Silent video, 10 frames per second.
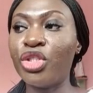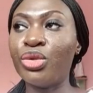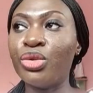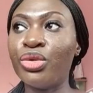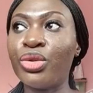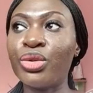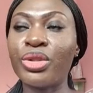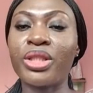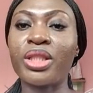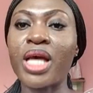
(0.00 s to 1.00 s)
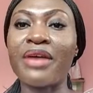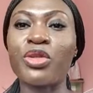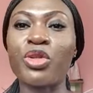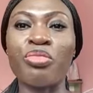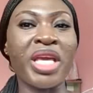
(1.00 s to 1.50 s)
you don't
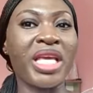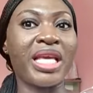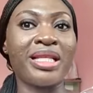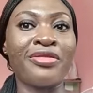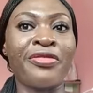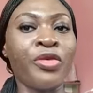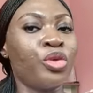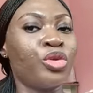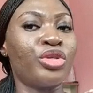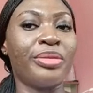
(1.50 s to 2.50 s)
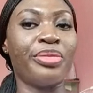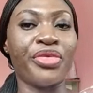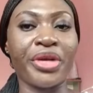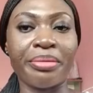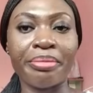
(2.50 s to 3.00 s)
have to make it full to the
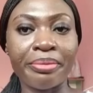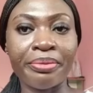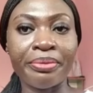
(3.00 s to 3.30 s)
brim,